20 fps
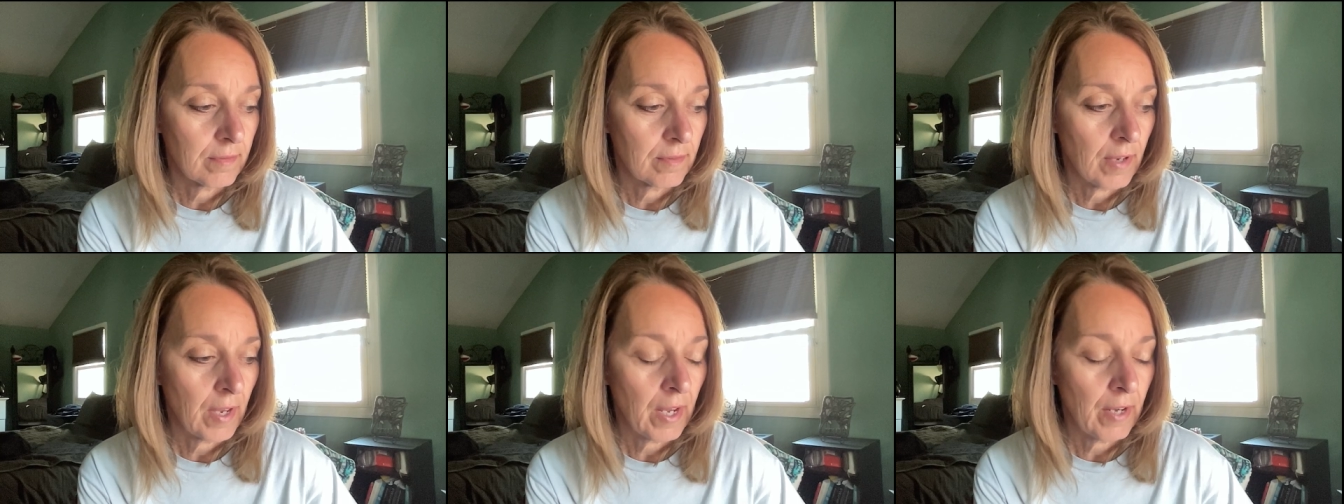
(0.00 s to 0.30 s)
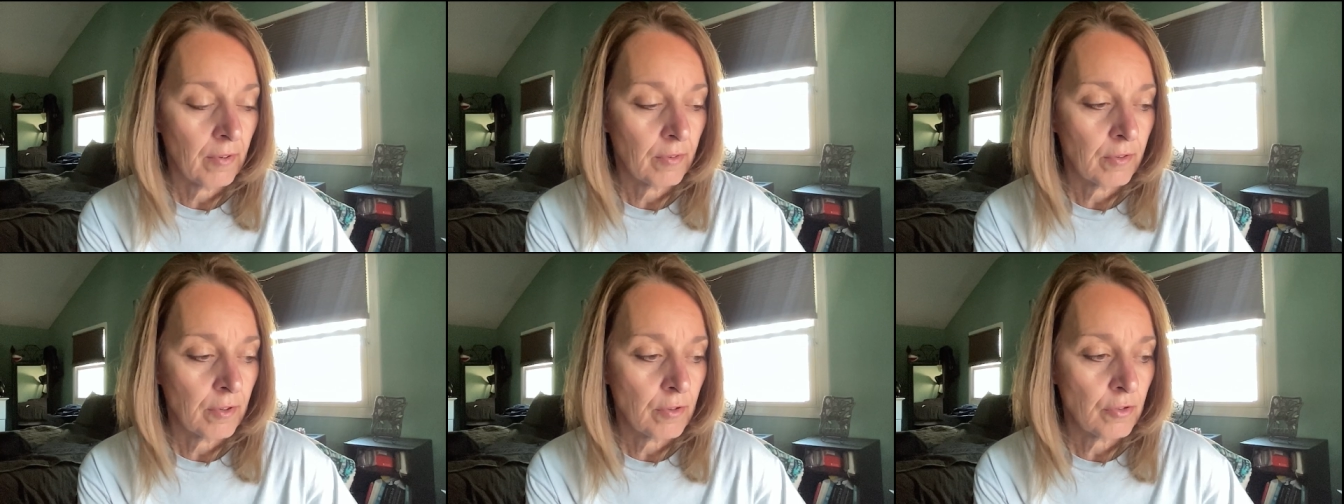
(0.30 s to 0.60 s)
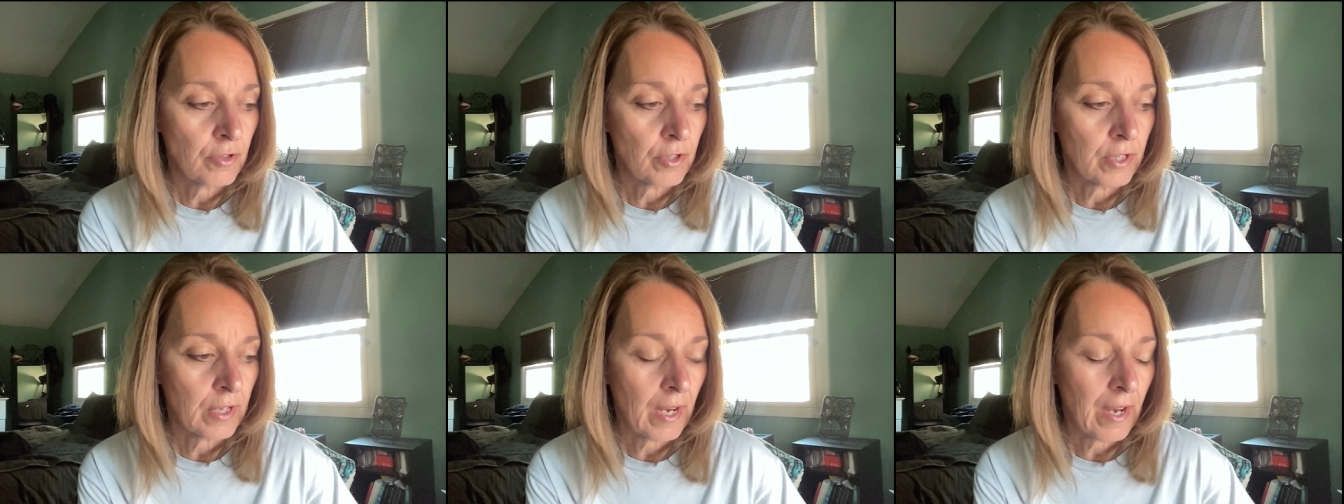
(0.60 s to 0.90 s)
I don't
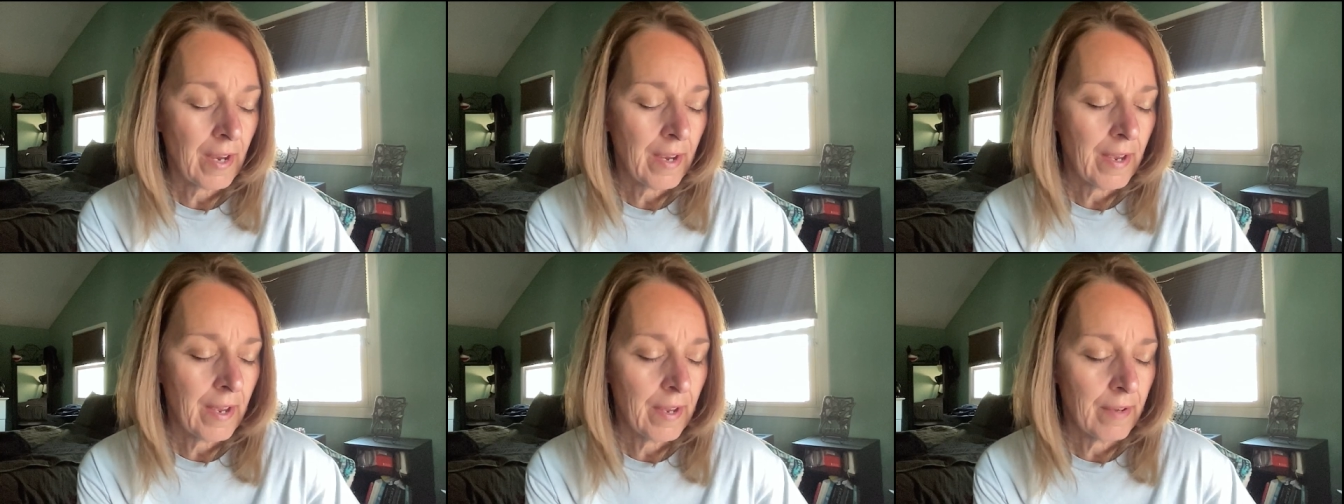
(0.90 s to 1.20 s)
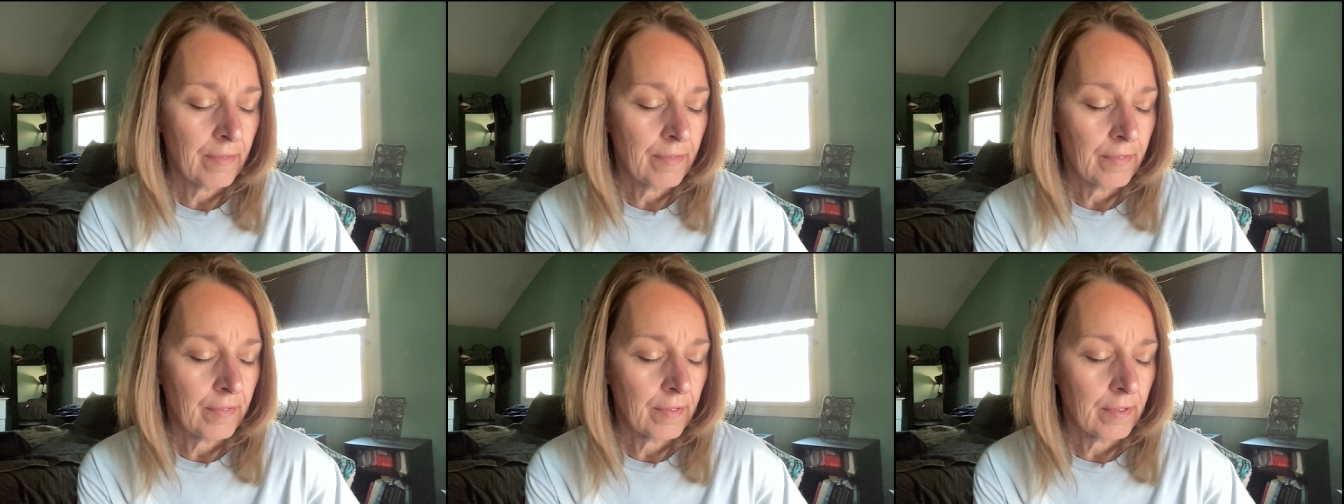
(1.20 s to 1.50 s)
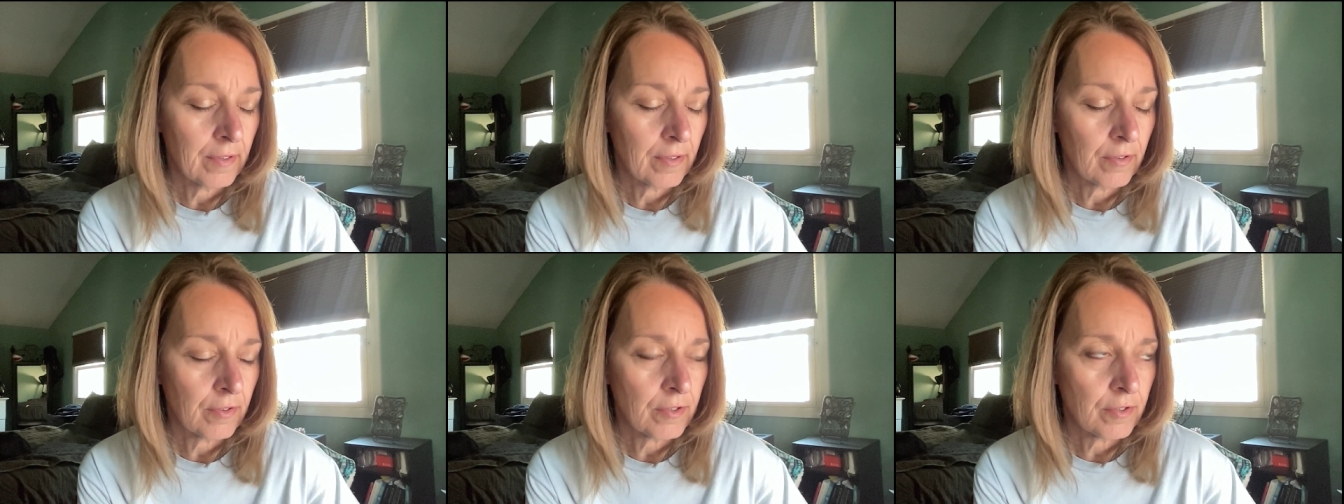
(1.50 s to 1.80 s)
usually, I have uh,
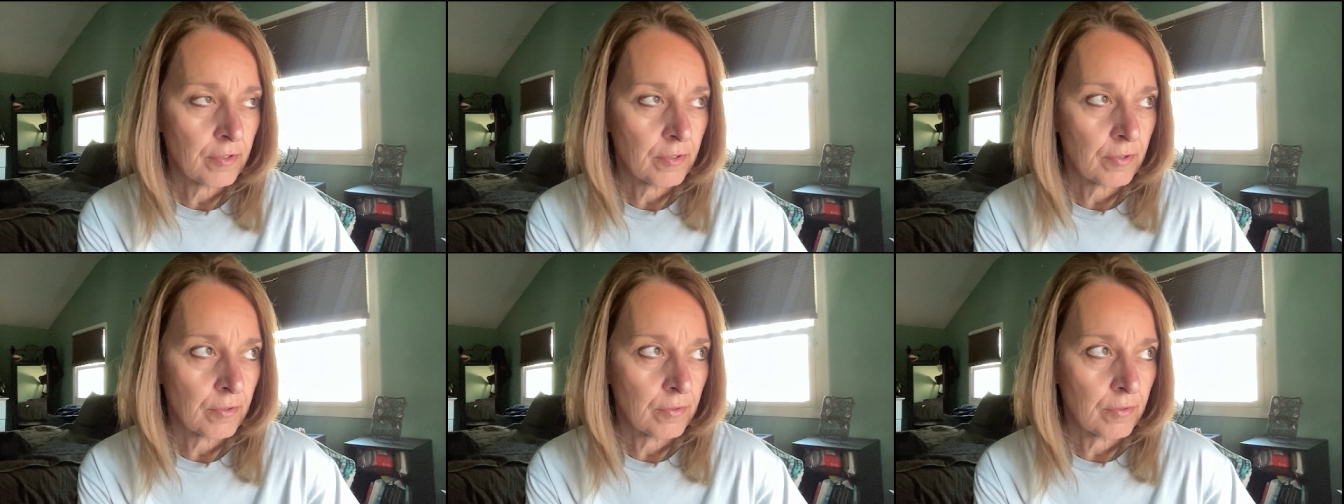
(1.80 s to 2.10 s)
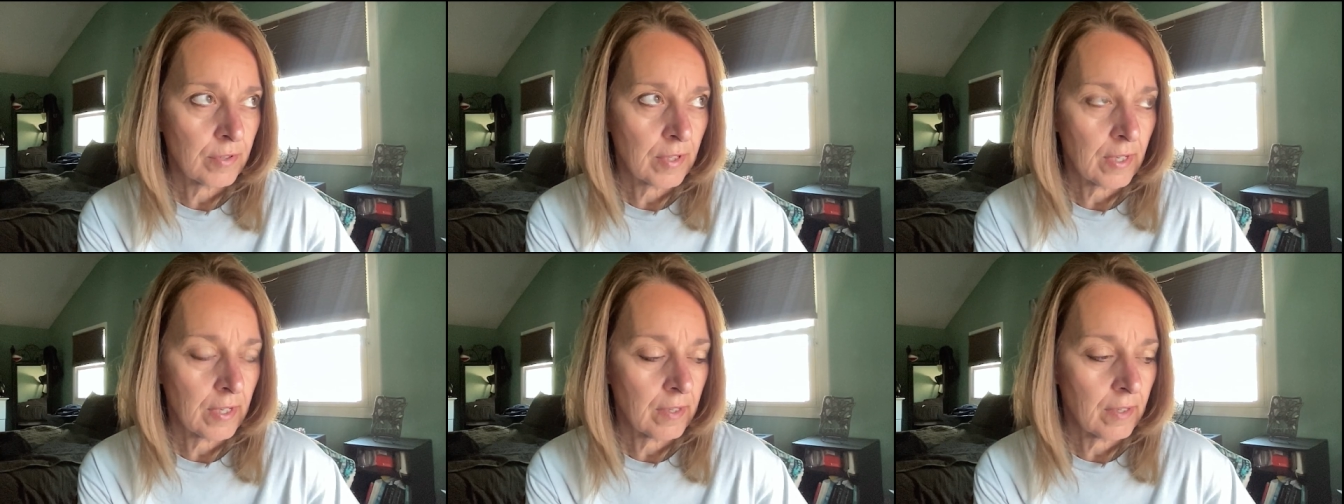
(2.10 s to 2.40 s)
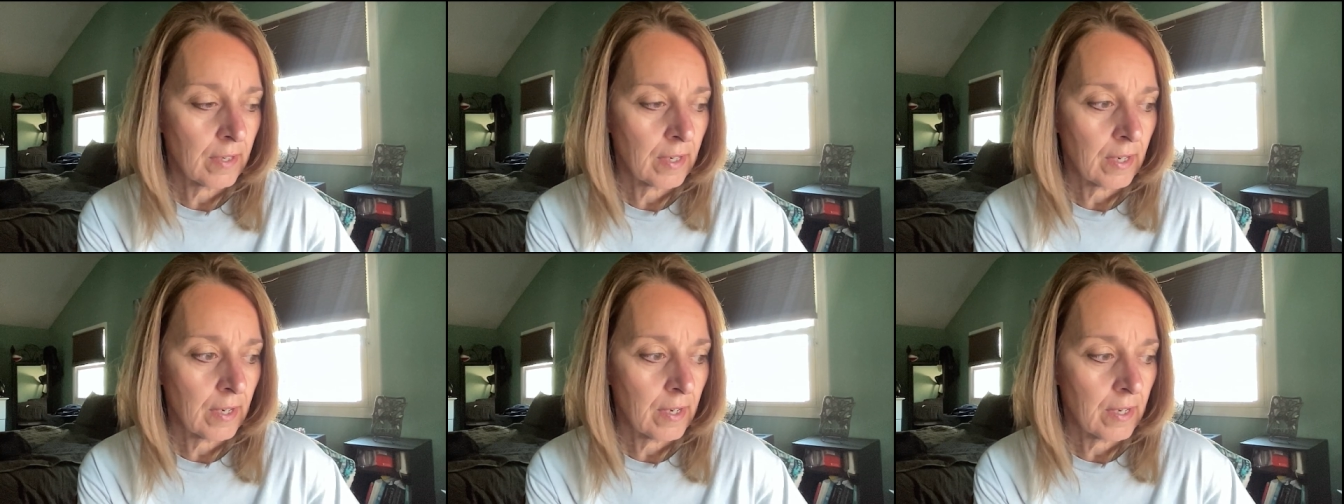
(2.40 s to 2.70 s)
crystals that
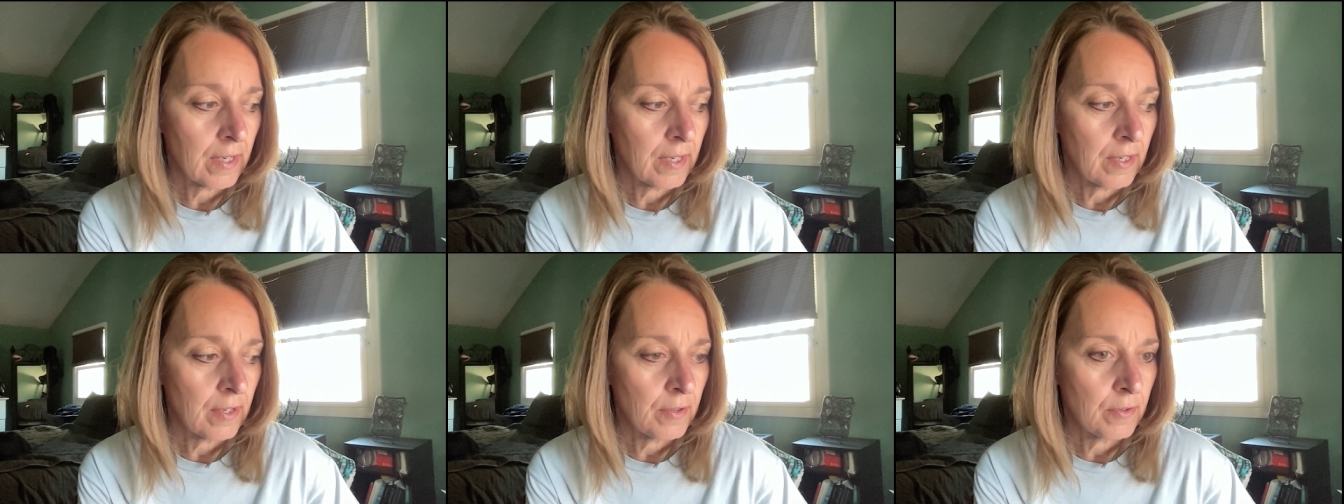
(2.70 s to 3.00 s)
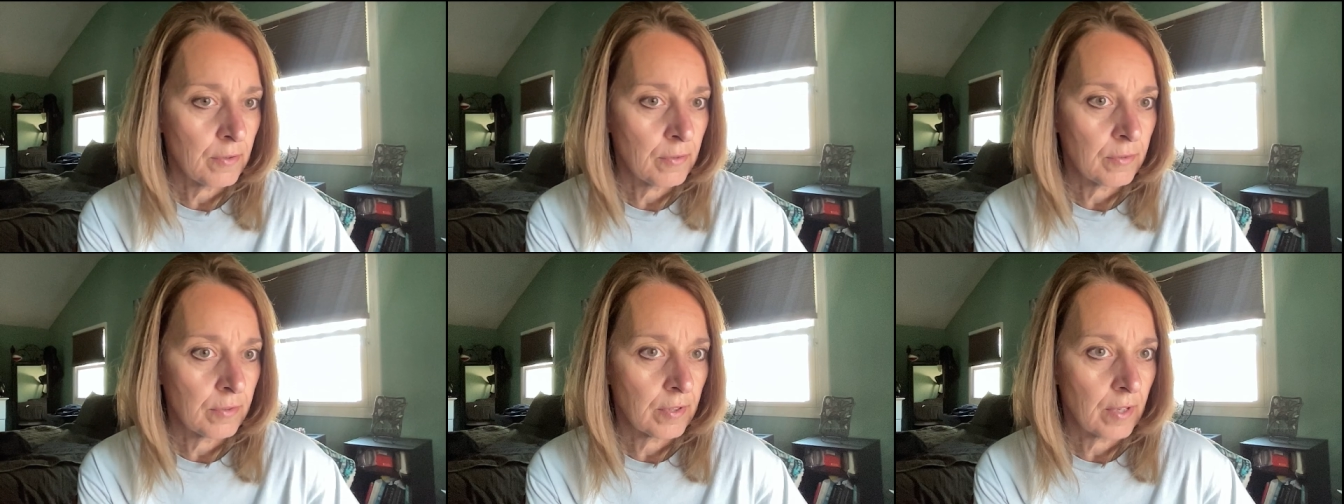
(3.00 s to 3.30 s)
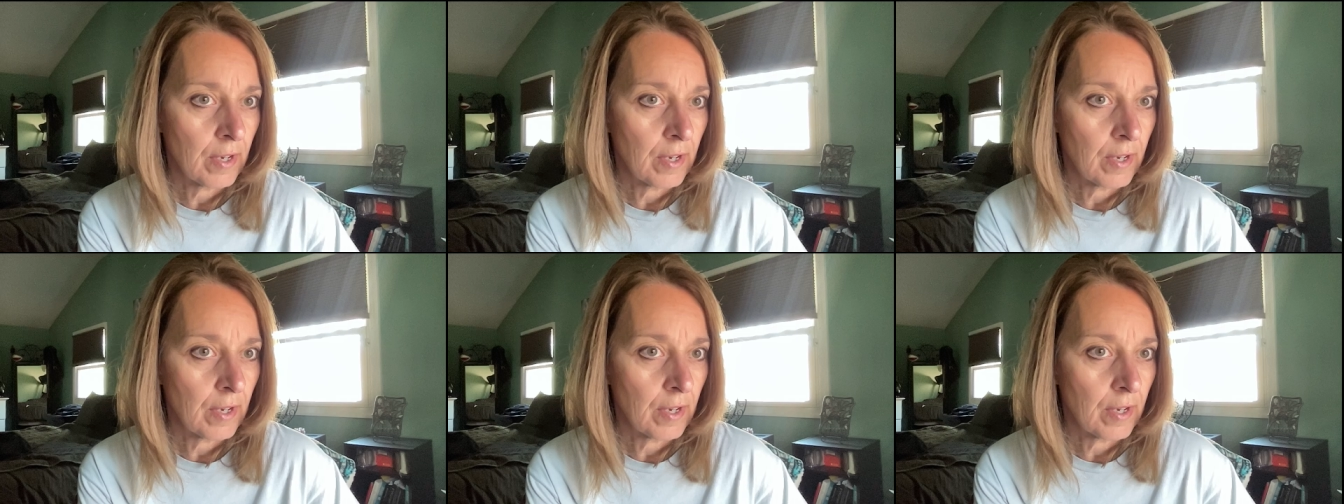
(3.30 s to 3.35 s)
I kind of use,